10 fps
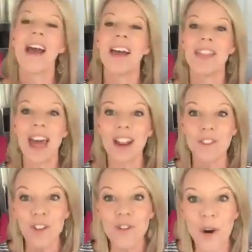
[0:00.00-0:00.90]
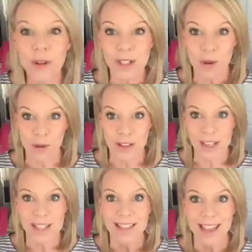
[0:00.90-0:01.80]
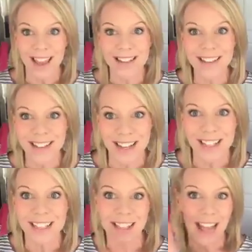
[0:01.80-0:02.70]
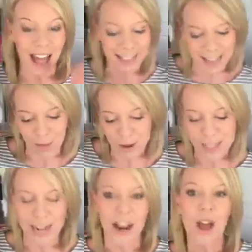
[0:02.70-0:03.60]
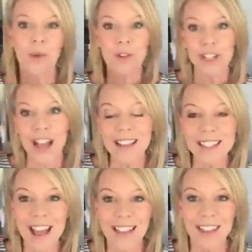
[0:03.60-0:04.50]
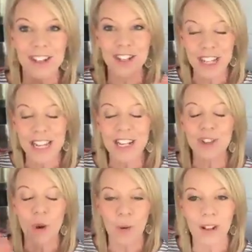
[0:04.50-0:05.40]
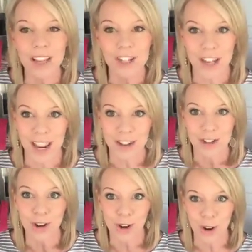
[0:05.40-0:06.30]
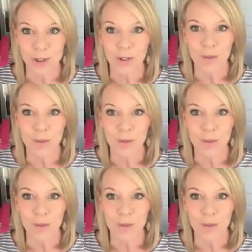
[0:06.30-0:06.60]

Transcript: that a few folks told us they did this the last time we did it. Rochelle said that she totally changed her grocery